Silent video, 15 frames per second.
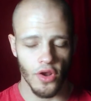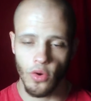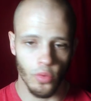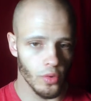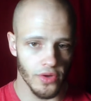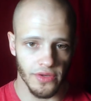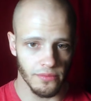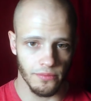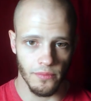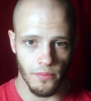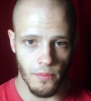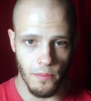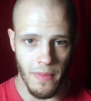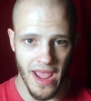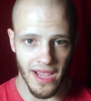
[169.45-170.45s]
would
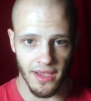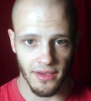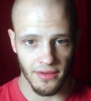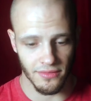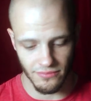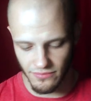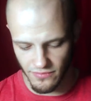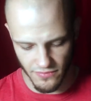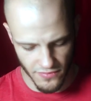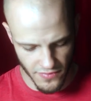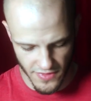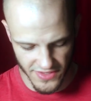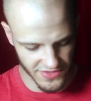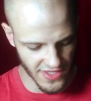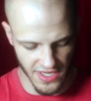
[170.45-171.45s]
make
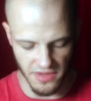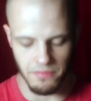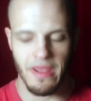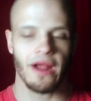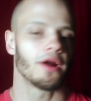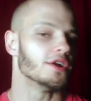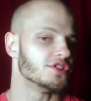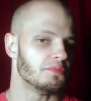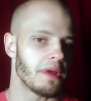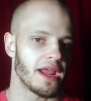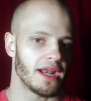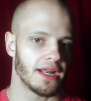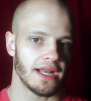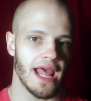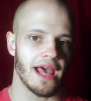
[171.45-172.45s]
this like a marriage
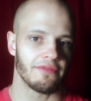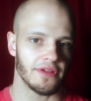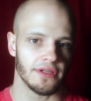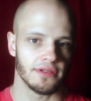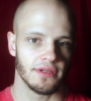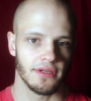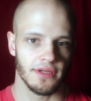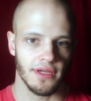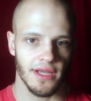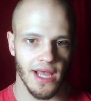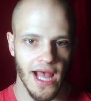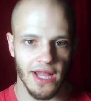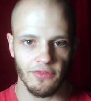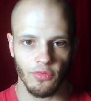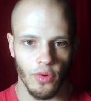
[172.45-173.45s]
made in heaven
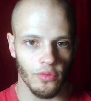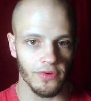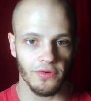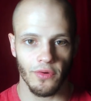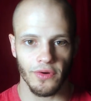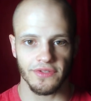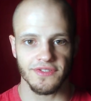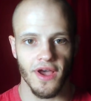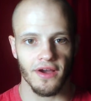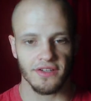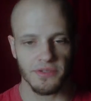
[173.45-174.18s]
out of what we already talked